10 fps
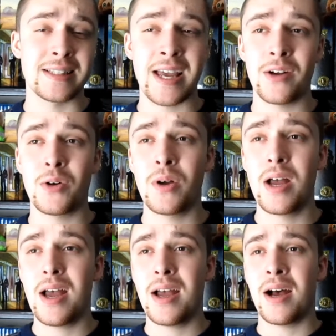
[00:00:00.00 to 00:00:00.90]
Tangled.
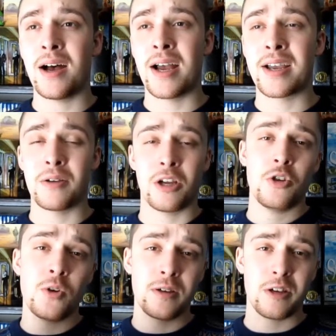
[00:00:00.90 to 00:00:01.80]

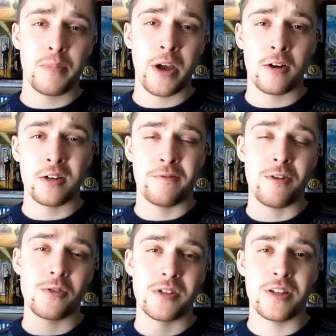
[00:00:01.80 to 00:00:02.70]
You can compare
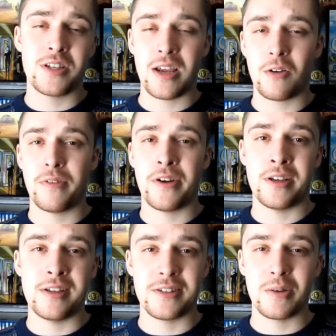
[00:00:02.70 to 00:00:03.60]
Frozen to Tangled
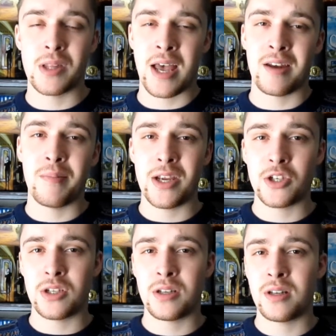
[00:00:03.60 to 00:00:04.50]
very easily with
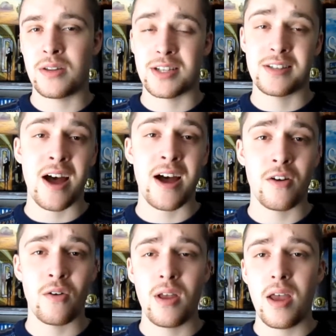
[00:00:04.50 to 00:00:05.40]
animation and the
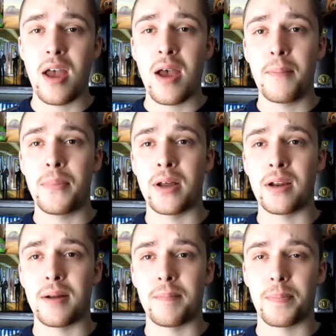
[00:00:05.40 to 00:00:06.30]
style, but
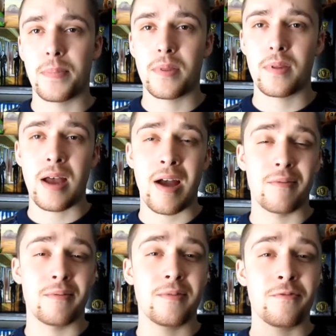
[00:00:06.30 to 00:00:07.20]

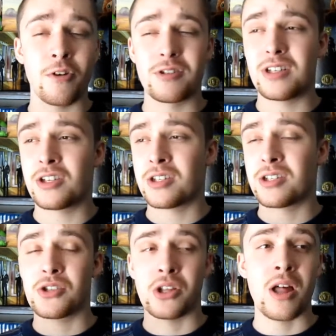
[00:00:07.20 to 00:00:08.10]
Frozen is just,
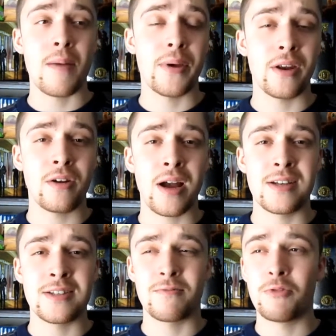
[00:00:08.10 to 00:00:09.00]
it's a lot better. I
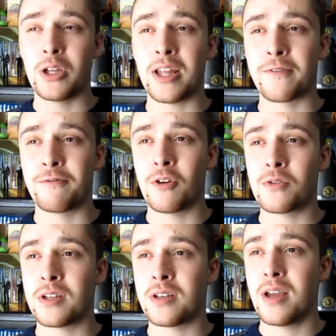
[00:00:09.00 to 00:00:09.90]
just really like
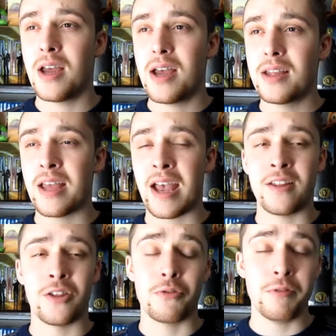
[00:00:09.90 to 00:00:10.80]
Frozen.
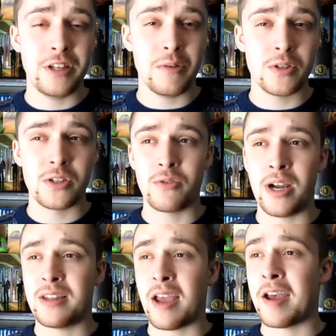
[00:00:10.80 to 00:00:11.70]
The 3D was
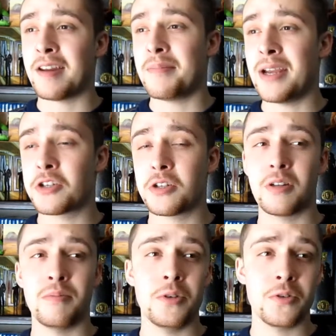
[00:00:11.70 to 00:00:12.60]
great, the animation,
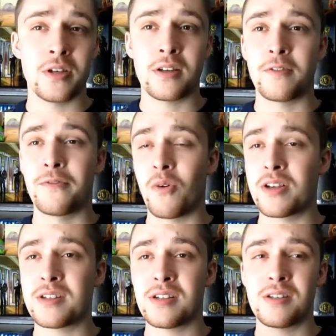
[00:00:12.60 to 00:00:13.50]
the music, the
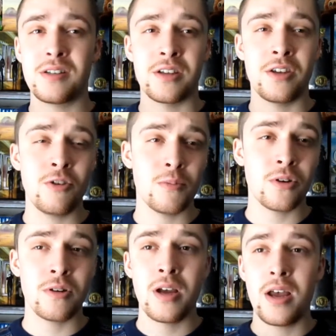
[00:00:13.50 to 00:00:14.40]
voices, the
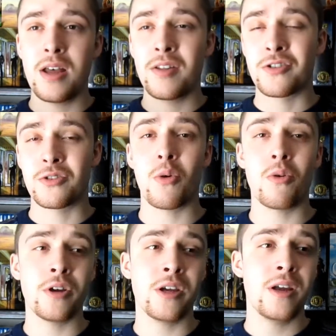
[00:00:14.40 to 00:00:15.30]
humor, the
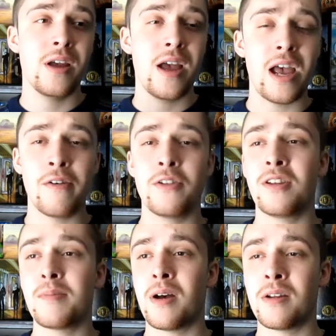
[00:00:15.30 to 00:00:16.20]
story,
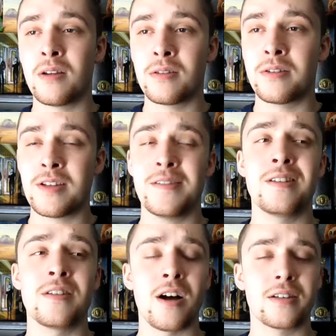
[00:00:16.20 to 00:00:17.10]
everything about it. Disney
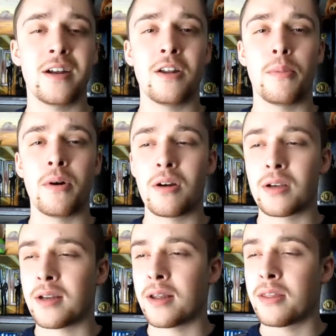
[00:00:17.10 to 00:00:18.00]
knocked it out of the
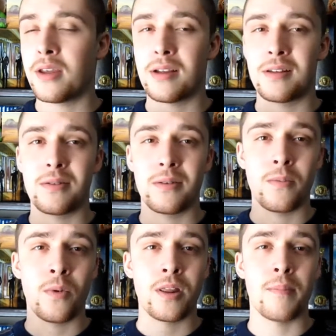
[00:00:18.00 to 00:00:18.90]
park, and I think it's
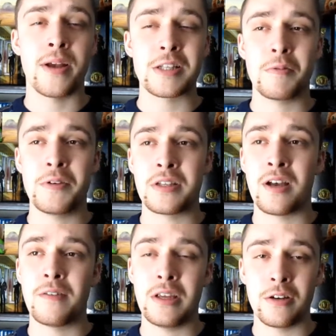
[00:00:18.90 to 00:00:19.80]
one of the best movies
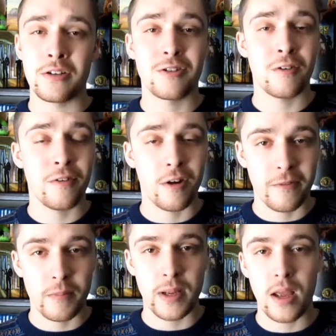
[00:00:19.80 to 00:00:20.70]
of the year so far
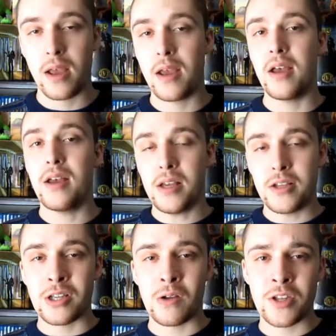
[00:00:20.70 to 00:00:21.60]
for me.
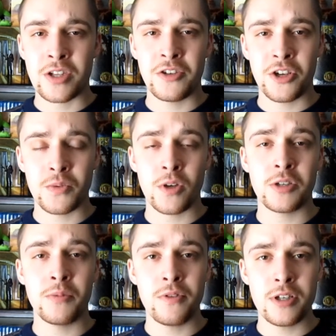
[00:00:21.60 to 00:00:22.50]
So this is Justin
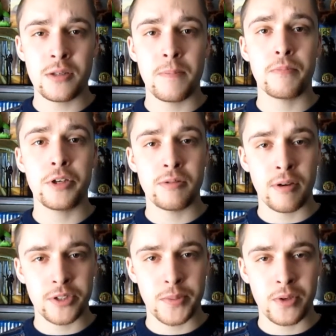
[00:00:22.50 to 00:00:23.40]
Watching Movies. Please
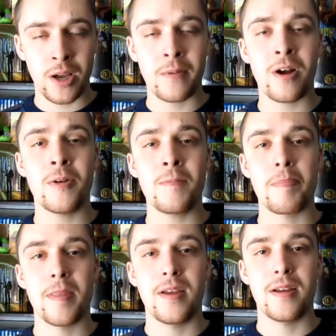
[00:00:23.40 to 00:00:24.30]
rate, subscribe, comment,
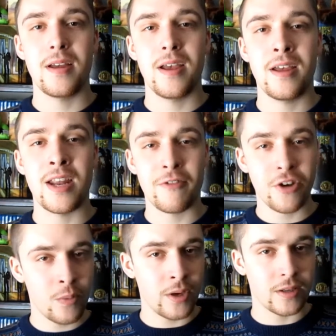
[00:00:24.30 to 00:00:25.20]
and have a
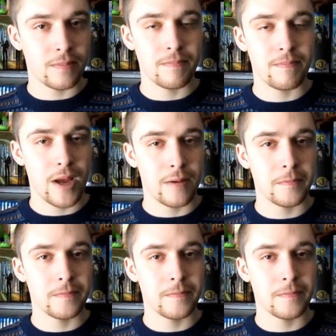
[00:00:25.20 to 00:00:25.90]
great weekend. Bye.